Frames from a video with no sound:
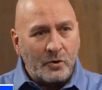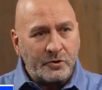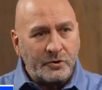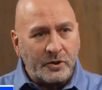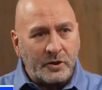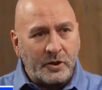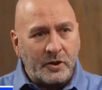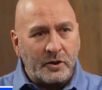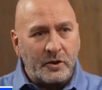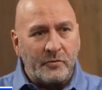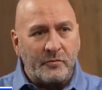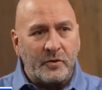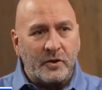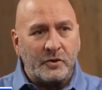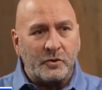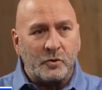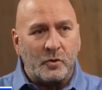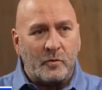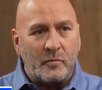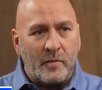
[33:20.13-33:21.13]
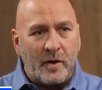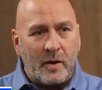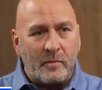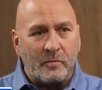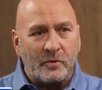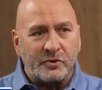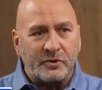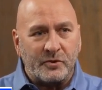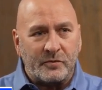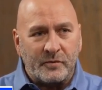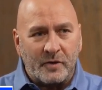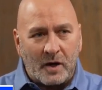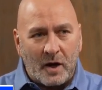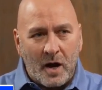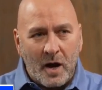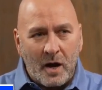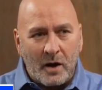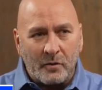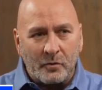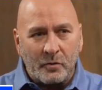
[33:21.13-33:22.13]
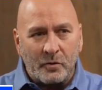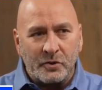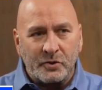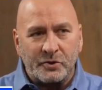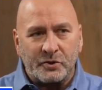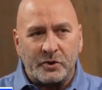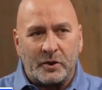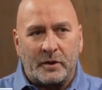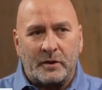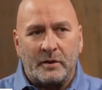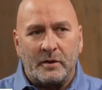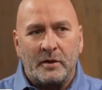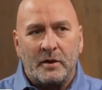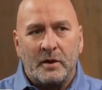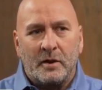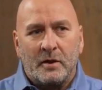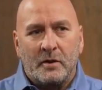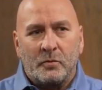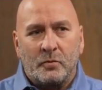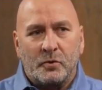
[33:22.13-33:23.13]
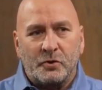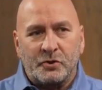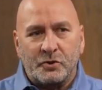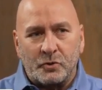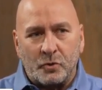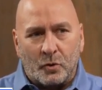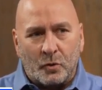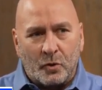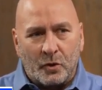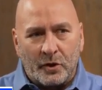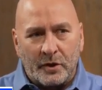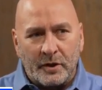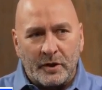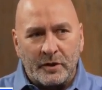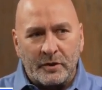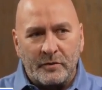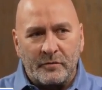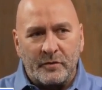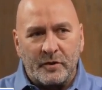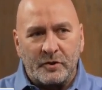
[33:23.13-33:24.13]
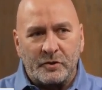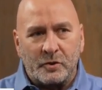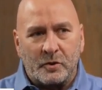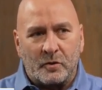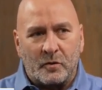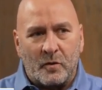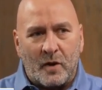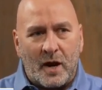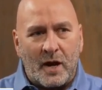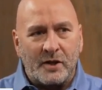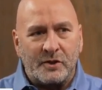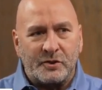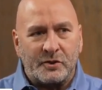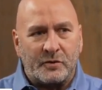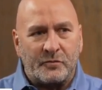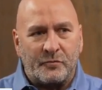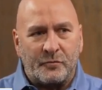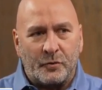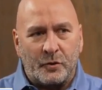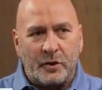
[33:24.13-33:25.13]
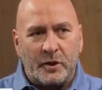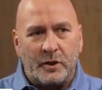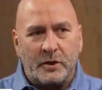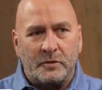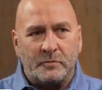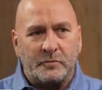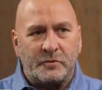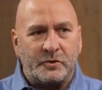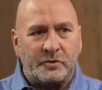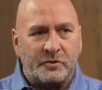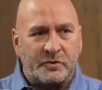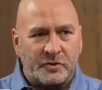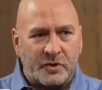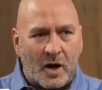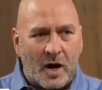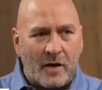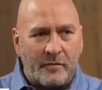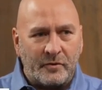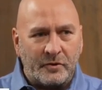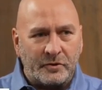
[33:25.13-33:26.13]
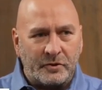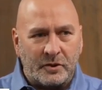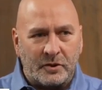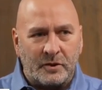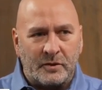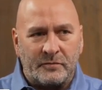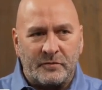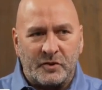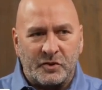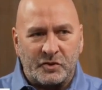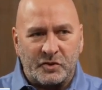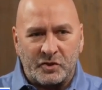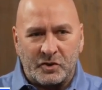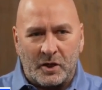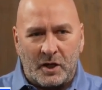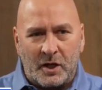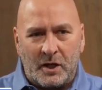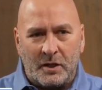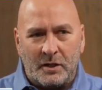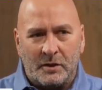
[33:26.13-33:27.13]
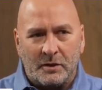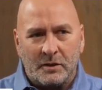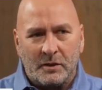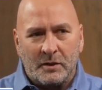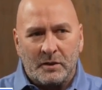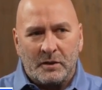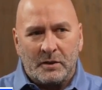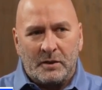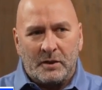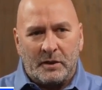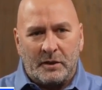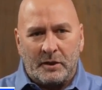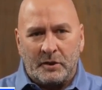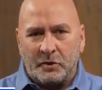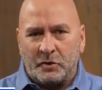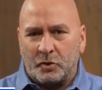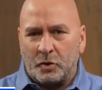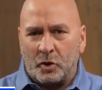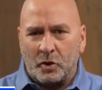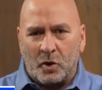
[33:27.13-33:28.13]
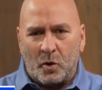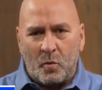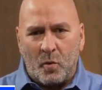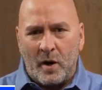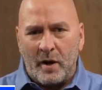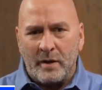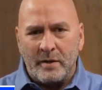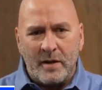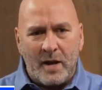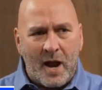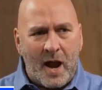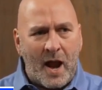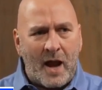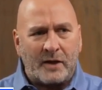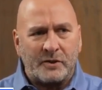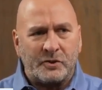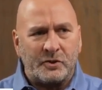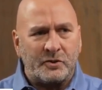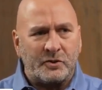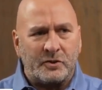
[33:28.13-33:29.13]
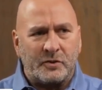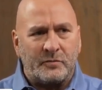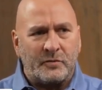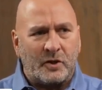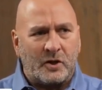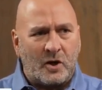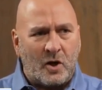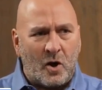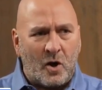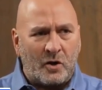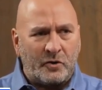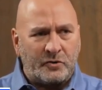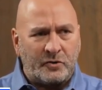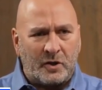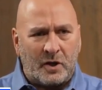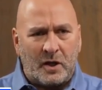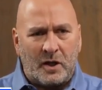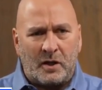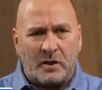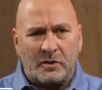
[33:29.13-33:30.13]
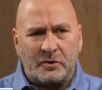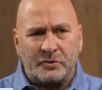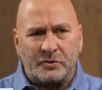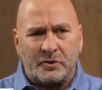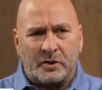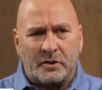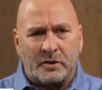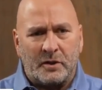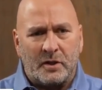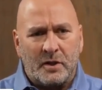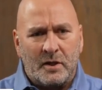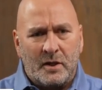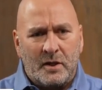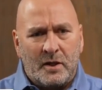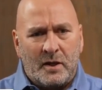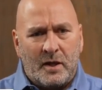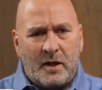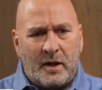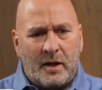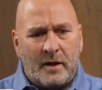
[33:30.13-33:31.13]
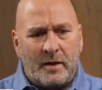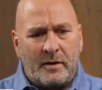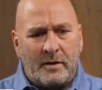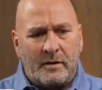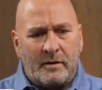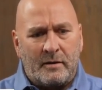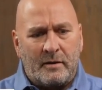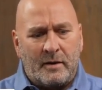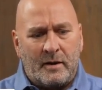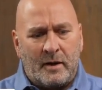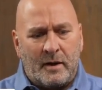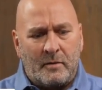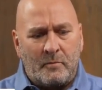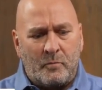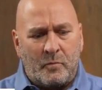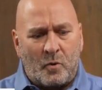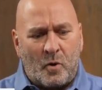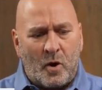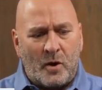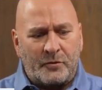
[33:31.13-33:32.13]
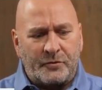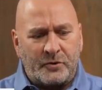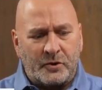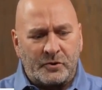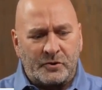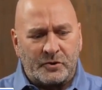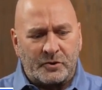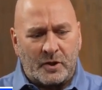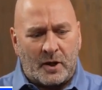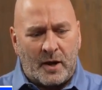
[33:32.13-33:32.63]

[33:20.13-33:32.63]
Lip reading: to individual members of Congress and restoring individual rights and freedoms and sovereignty of the state, and he took away the actions of the cartels and brought this